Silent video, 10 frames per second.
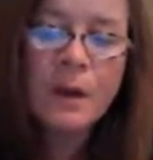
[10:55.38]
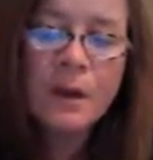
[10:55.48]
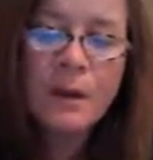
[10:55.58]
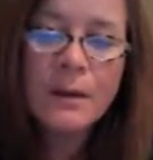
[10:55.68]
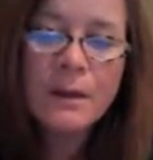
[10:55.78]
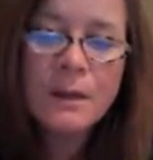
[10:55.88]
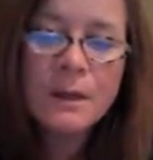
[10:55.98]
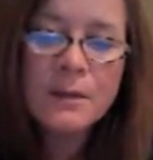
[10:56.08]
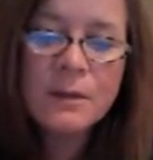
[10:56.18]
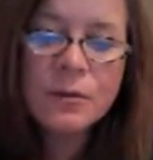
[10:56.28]
It
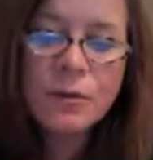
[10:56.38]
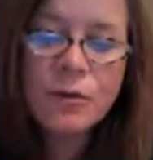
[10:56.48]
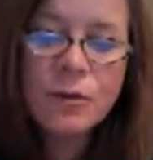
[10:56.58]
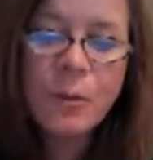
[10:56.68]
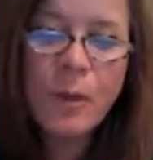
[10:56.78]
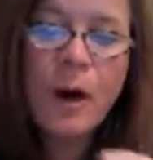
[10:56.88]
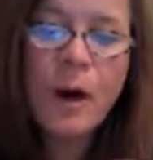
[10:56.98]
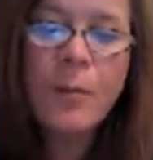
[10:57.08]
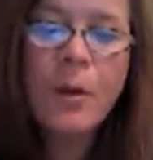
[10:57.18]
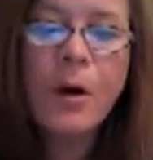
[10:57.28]
tends to
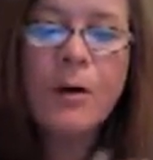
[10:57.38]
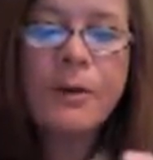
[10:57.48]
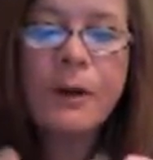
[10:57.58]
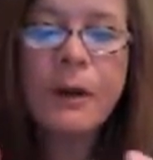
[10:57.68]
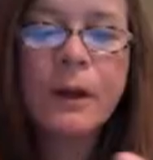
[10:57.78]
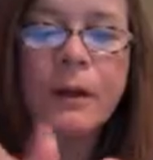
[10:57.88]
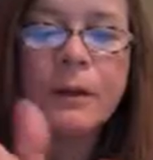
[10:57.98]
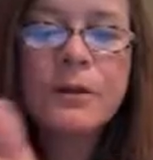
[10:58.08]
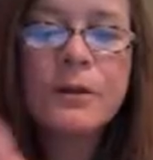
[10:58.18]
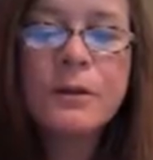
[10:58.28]
pop off a little
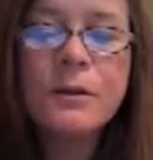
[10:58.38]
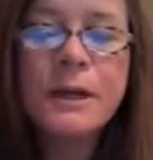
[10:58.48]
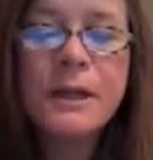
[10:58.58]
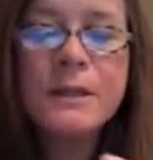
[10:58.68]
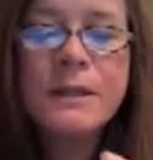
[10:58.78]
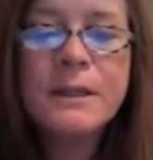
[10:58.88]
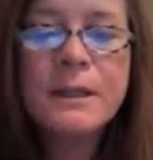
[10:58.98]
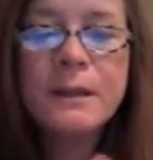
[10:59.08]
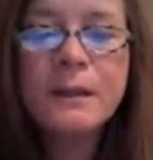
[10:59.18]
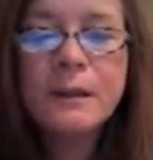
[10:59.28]
too
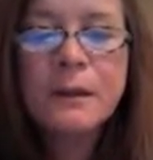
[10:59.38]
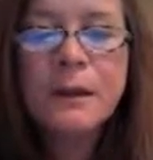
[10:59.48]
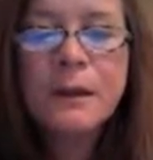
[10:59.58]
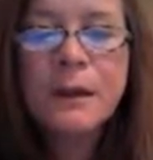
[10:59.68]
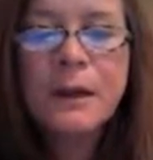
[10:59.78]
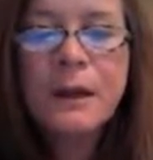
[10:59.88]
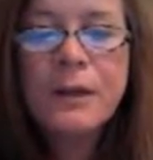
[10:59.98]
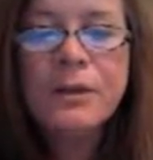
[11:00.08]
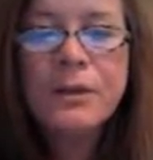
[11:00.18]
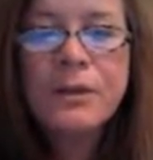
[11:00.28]
easy.
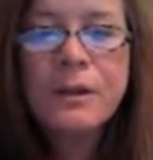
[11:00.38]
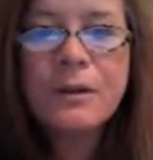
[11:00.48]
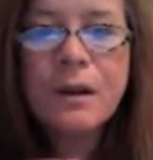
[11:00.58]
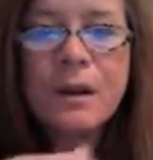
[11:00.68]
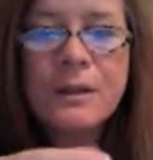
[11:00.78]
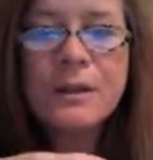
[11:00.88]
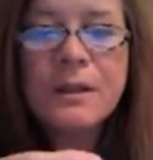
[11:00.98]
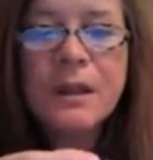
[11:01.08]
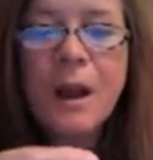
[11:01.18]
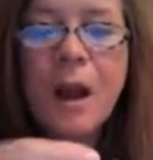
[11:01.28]
Just a
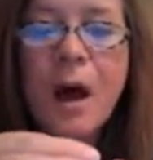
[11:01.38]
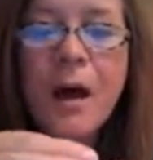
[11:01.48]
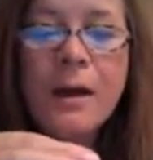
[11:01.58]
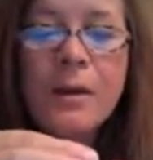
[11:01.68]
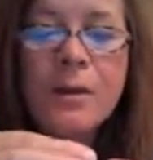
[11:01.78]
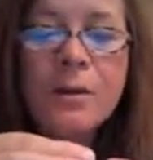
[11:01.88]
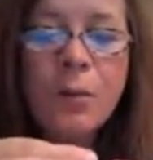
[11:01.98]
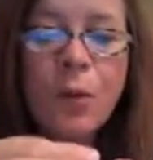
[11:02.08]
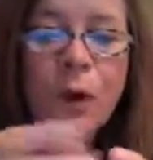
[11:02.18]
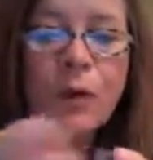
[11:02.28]
slight
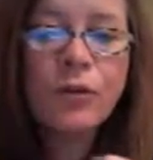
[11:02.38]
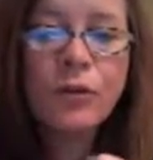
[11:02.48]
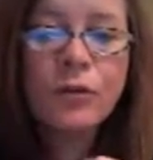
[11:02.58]
pressure